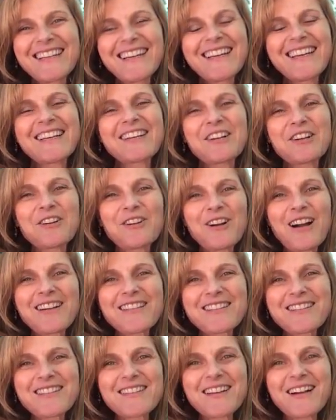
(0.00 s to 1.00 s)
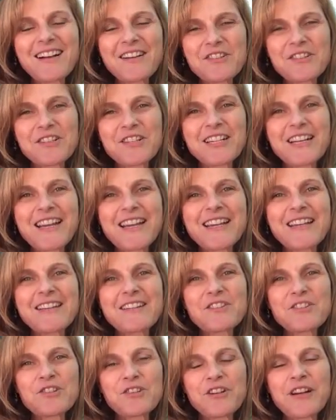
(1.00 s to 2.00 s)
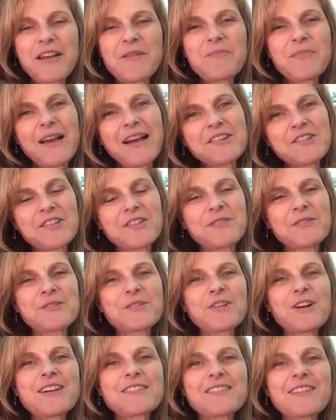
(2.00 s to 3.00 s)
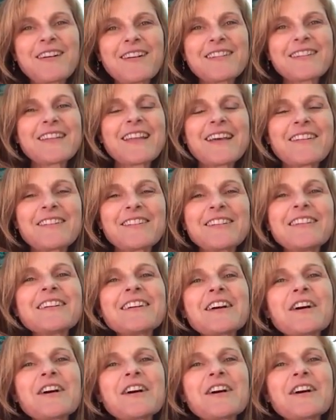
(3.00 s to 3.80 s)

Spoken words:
in a cross country trip. Actually, it was cross continental.